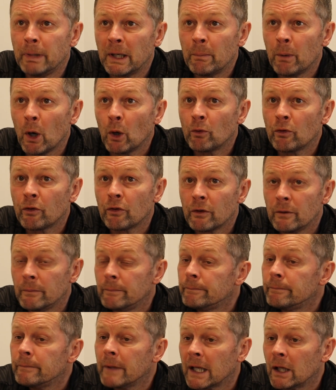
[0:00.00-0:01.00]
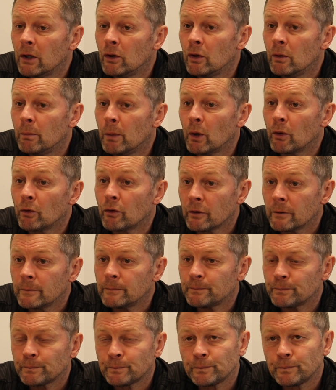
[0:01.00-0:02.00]
Bit of both. They can do both,
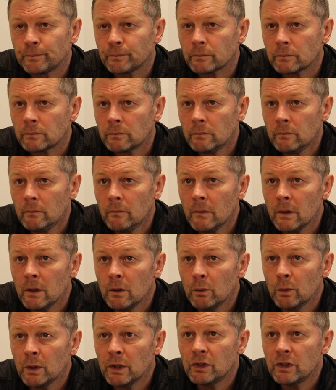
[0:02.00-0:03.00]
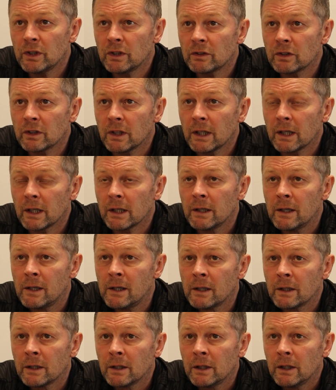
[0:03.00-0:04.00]
which is a
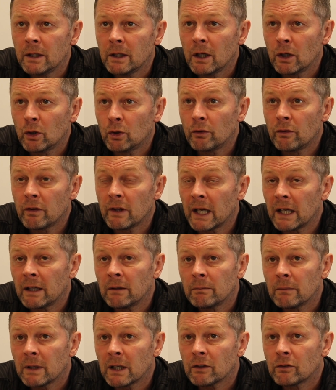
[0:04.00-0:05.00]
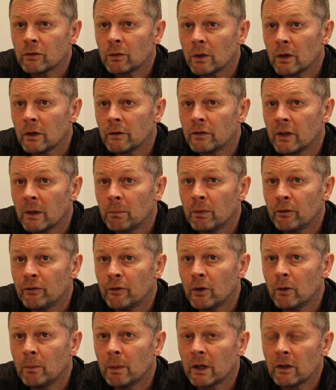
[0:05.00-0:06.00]
good thing. That's what I've said
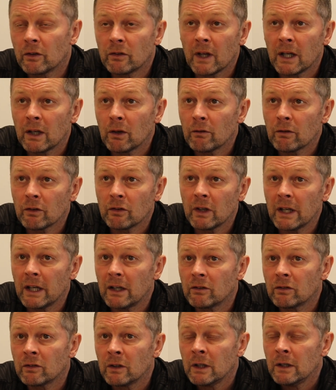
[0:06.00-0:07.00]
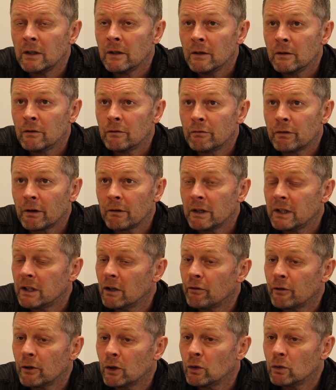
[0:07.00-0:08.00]
before, because then obviously it's very
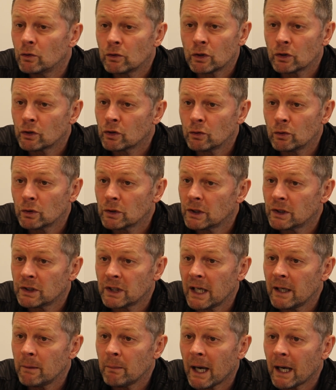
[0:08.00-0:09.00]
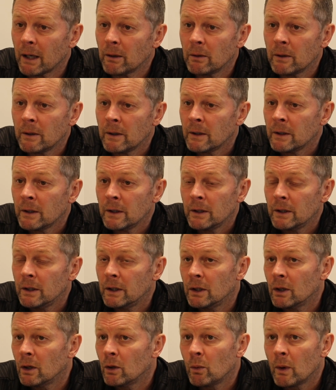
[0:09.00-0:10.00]
difficult to sort a team out.
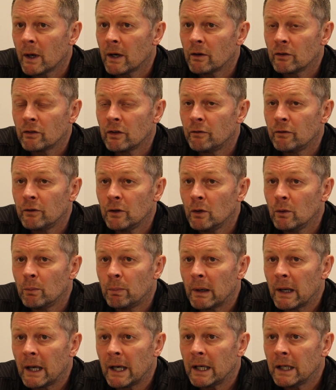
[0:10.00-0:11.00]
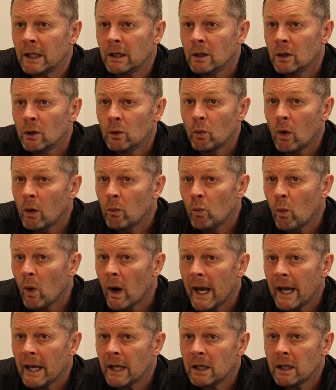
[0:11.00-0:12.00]
You know, whereas if you play one
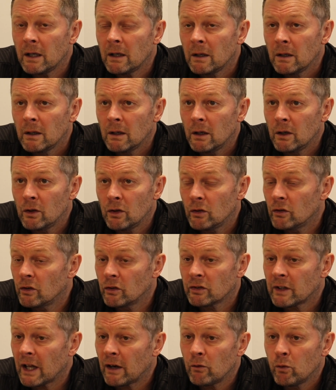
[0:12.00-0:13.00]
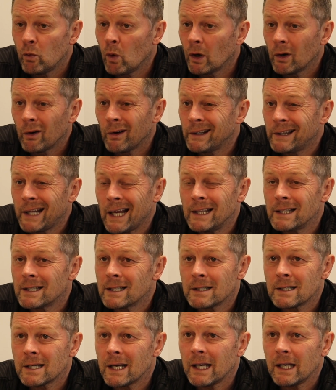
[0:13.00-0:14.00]
way and you just have one
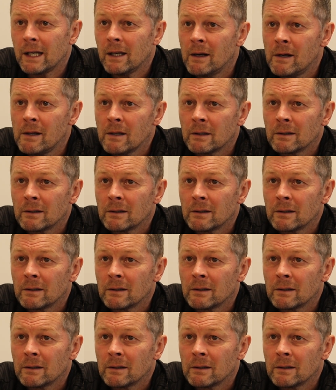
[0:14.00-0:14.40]
identity,